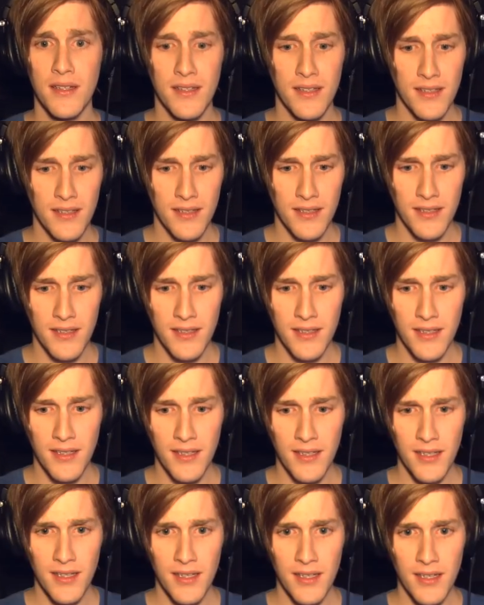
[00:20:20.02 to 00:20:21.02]
Don't let
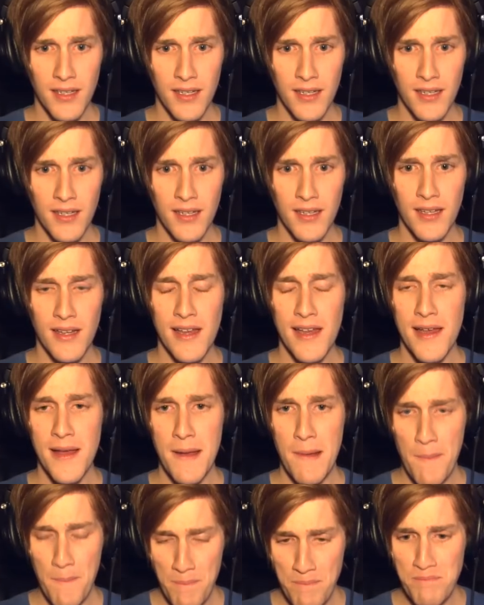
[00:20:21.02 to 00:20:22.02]
appearances mislead
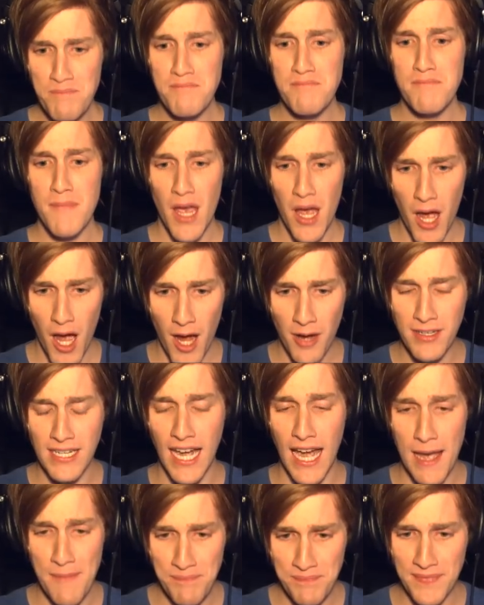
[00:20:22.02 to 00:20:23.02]
you.
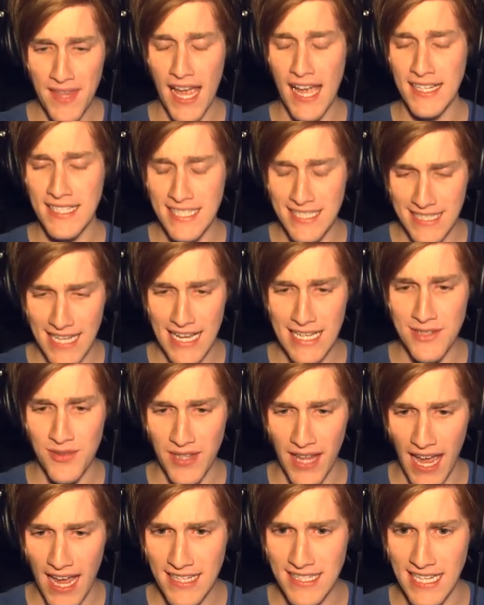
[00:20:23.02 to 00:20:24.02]
Okay, thanks. Thanks
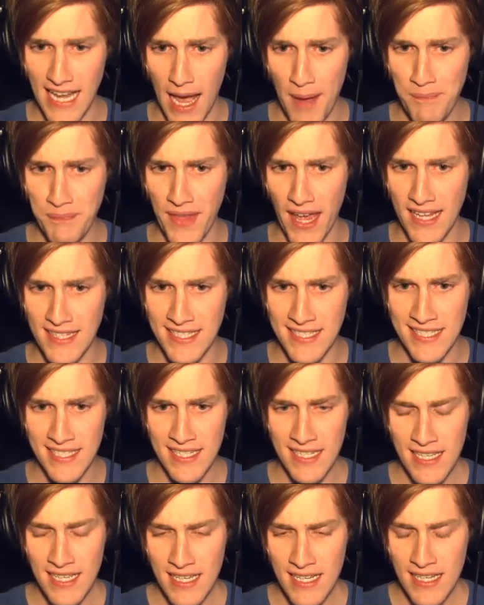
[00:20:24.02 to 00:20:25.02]
for the heads up.
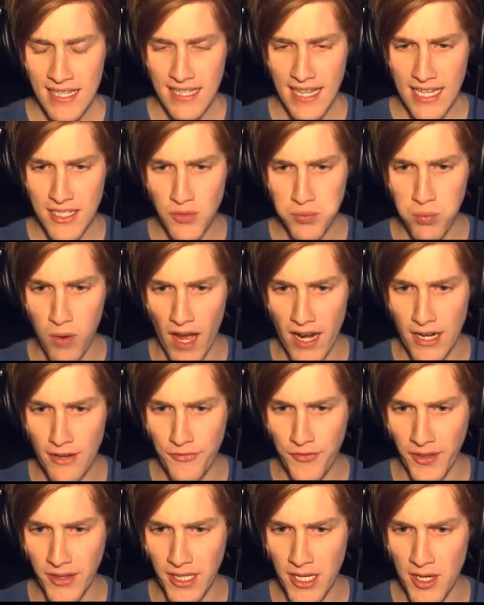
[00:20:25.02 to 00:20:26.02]
That's that's
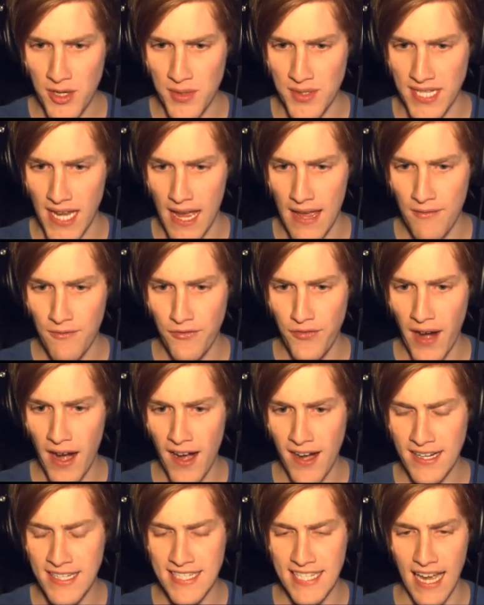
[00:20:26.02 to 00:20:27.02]
wonderful news. I am
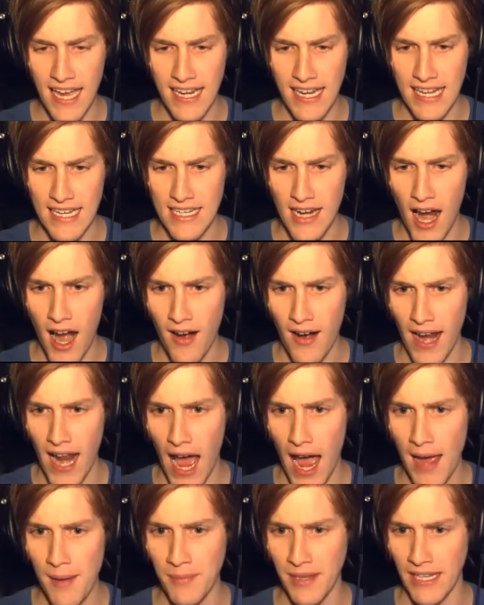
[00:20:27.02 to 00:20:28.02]
very excited. All right,
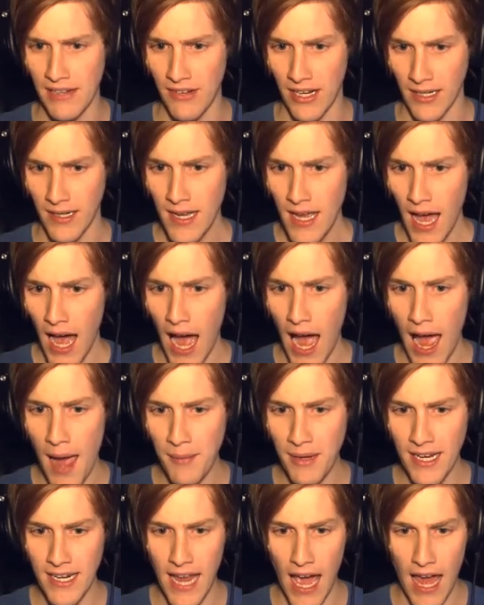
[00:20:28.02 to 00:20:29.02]
I'm leaving.
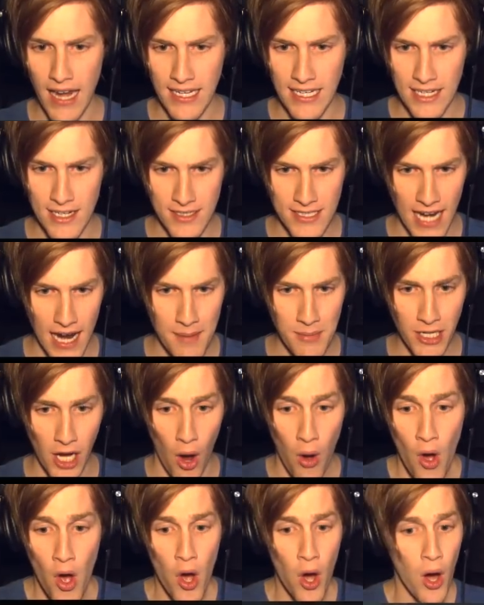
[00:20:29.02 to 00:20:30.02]
I'm getting out of here. Time to
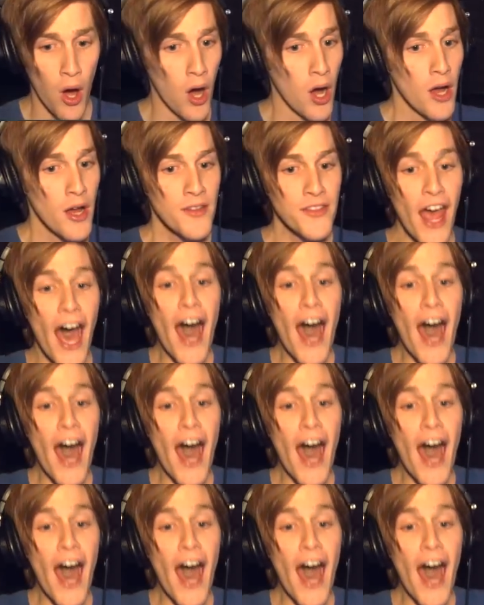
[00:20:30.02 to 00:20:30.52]
go. Come to the family.